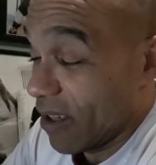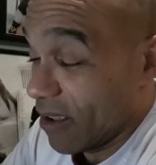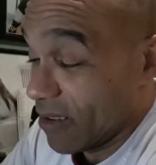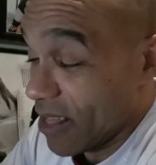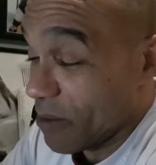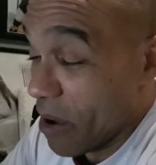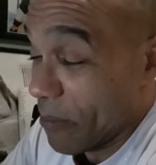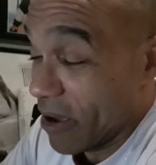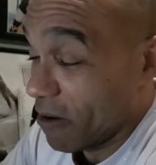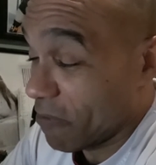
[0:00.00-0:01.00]
a lot of my
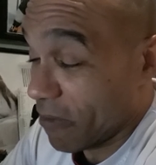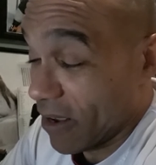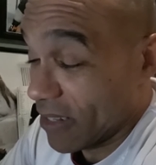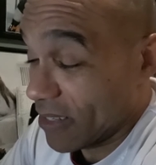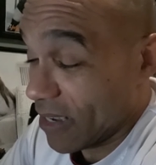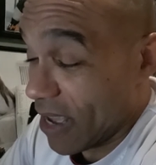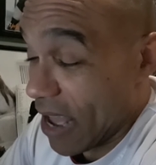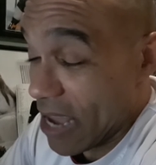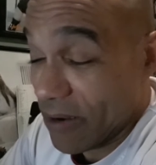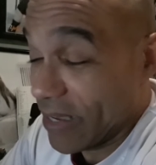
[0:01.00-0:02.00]
male friends,
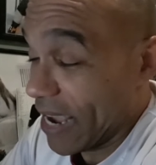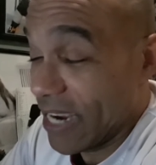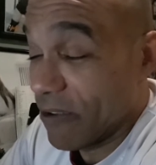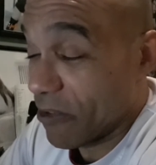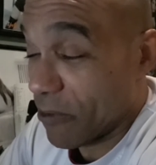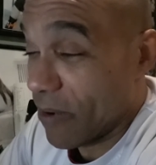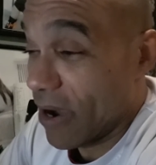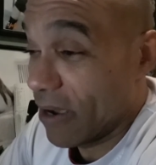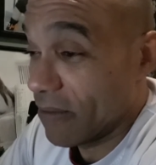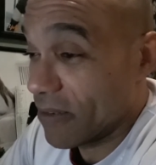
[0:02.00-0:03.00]
I don't like any of their
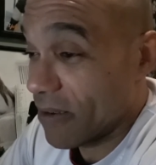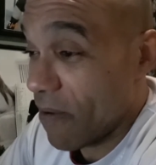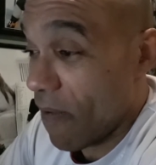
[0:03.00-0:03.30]
wives.